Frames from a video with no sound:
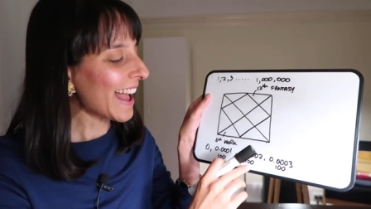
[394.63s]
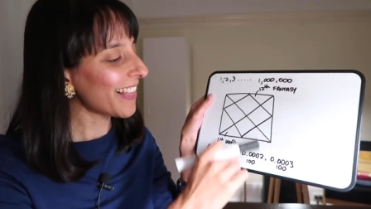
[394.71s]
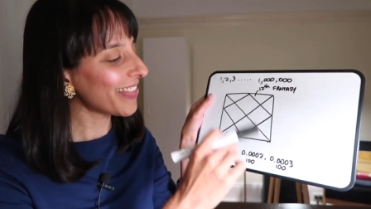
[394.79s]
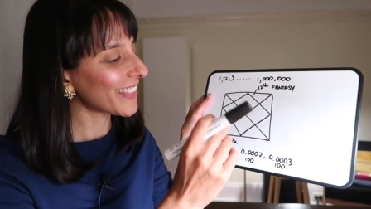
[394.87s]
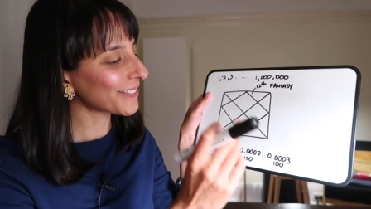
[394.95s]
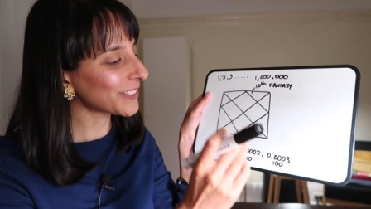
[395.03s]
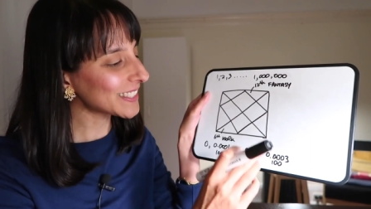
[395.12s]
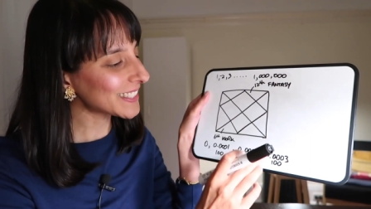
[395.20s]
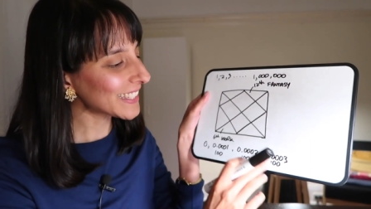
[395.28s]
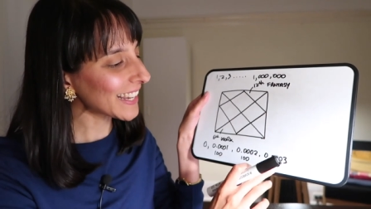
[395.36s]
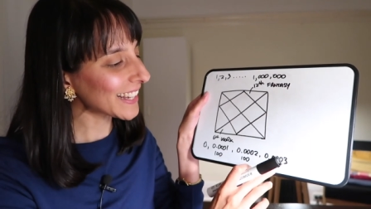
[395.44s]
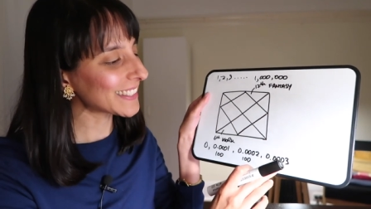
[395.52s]
And then what's
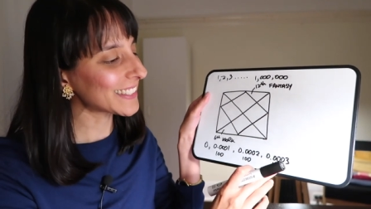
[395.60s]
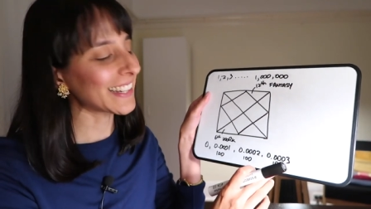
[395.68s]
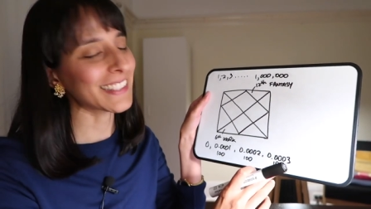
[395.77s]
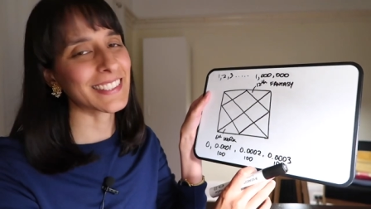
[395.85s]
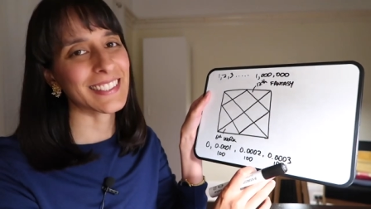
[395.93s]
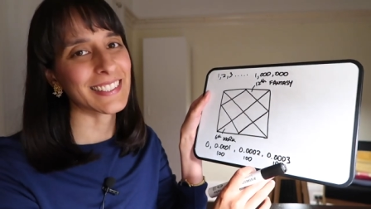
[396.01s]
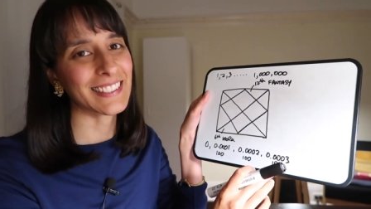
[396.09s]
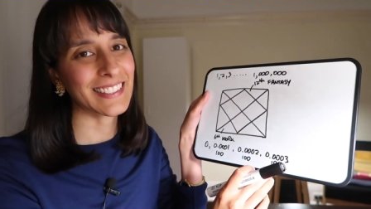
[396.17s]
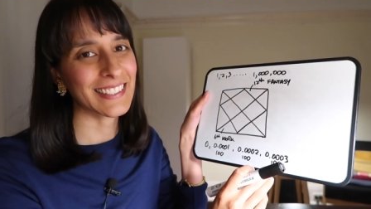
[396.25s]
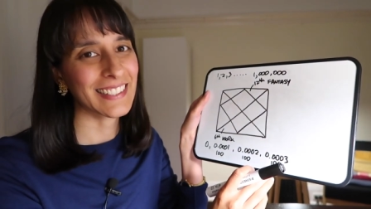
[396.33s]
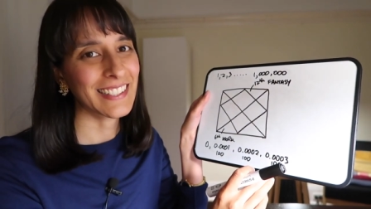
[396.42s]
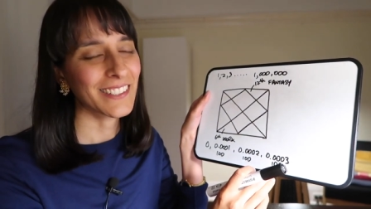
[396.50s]
the next
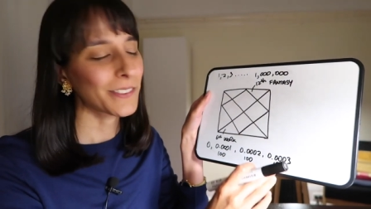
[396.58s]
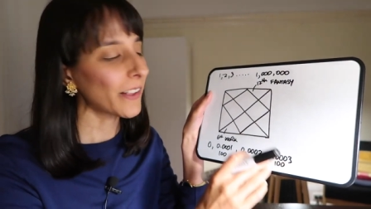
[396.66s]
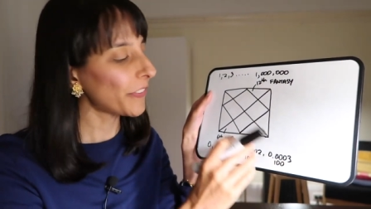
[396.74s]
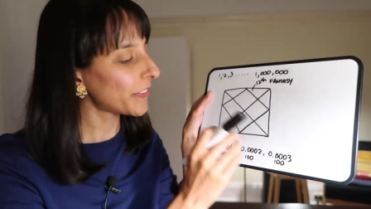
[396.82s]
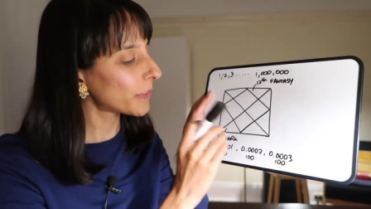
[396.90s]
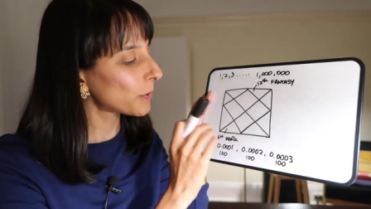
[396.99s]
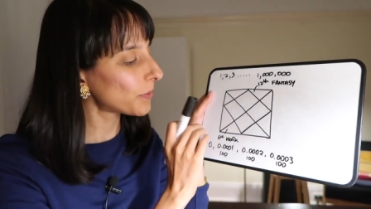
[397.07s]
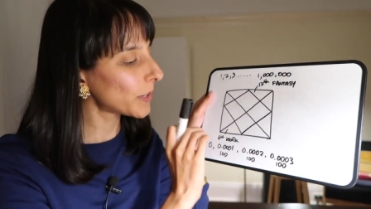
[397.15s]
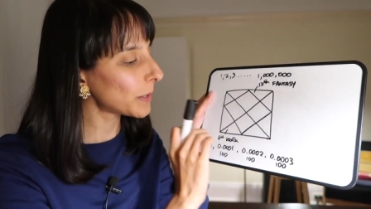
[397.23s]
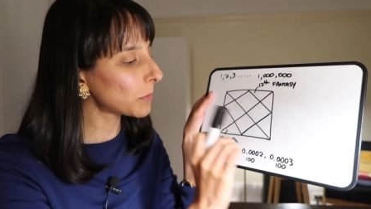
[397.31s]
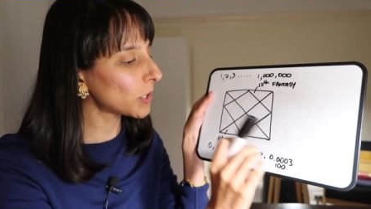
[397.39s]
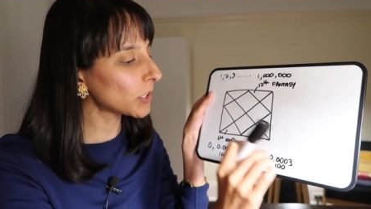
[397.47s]
action, right? This is all
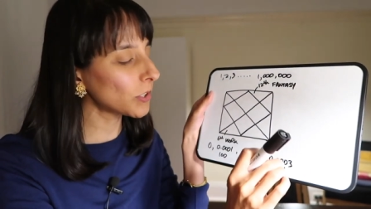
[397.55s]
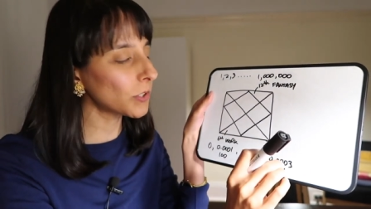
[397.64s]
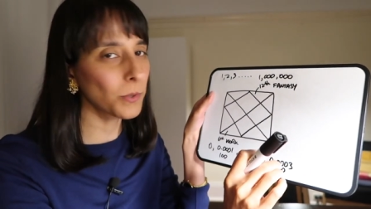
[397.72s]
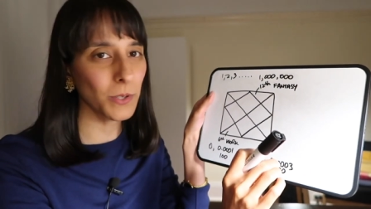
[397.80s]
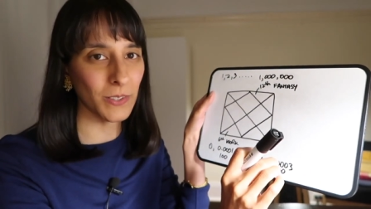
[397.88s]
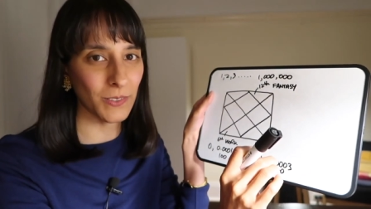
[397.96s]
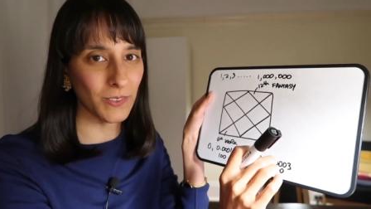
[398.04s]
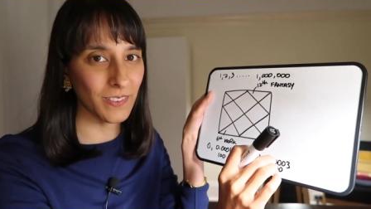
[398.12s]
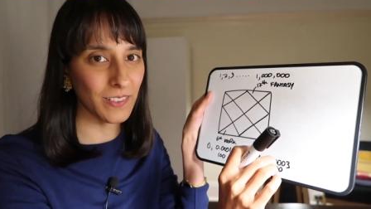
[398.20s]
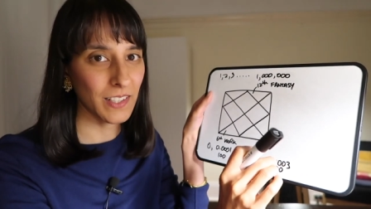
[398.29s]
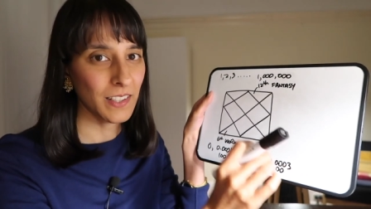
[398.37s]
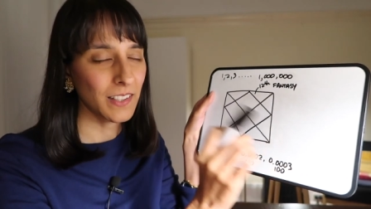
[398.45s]
very mercurial.